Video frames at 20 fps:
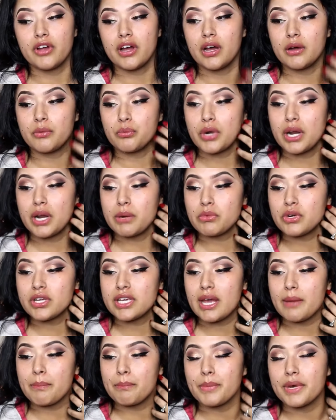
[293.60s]
primer
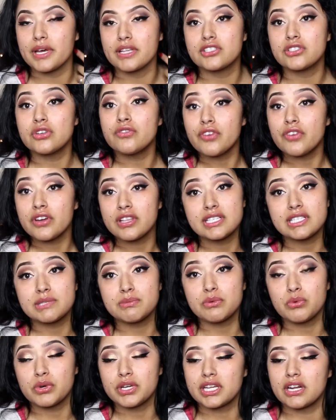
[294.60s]
yet, but so far this
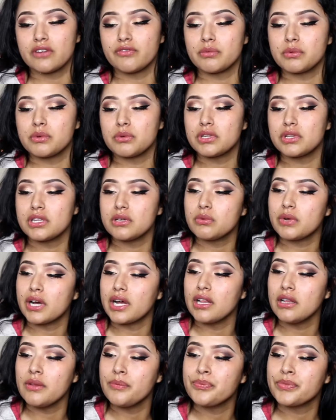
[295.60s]
has been working out for me really
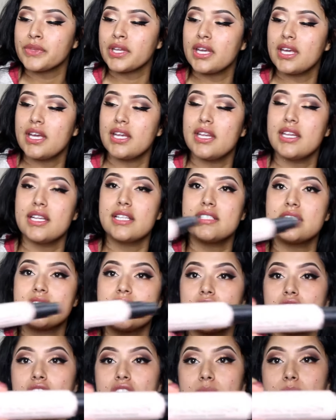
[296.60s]
well, and it's
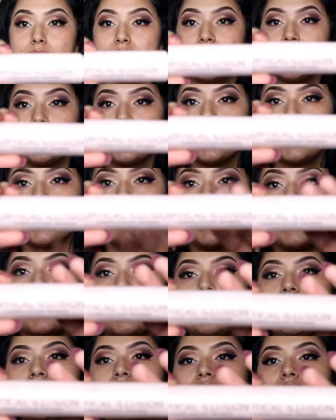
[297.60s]
the Urban
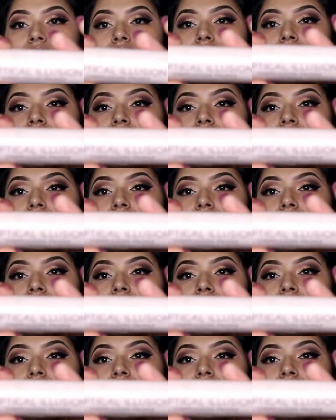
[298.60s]
Decay.